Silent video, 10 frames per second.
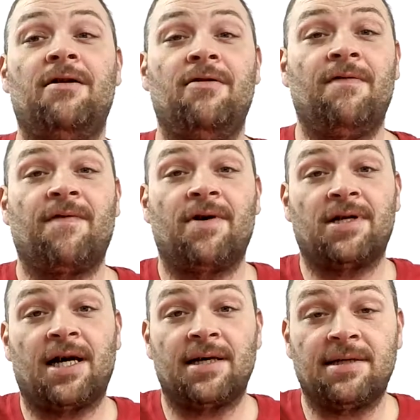universe.
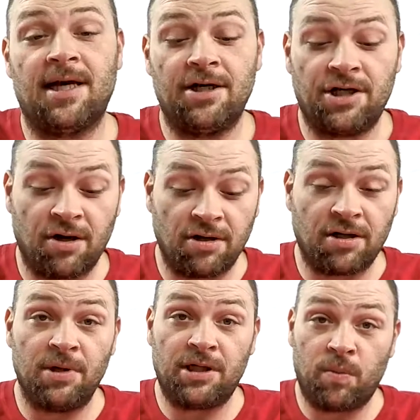Like I said, she's
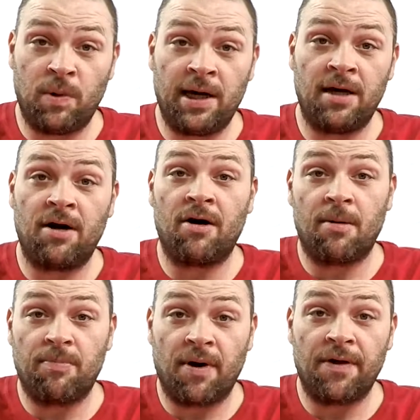also a twin. Her
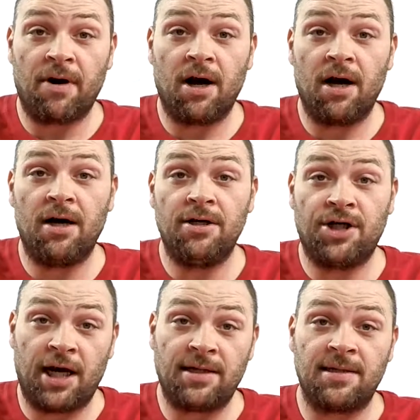brother
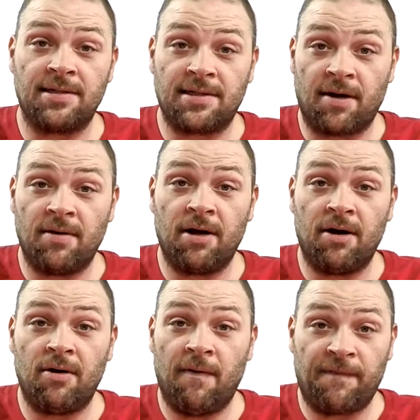Jaina
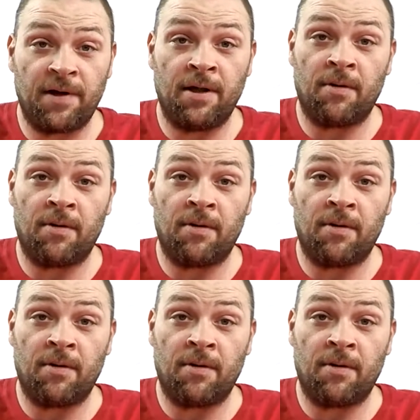Solo, hopefully they'll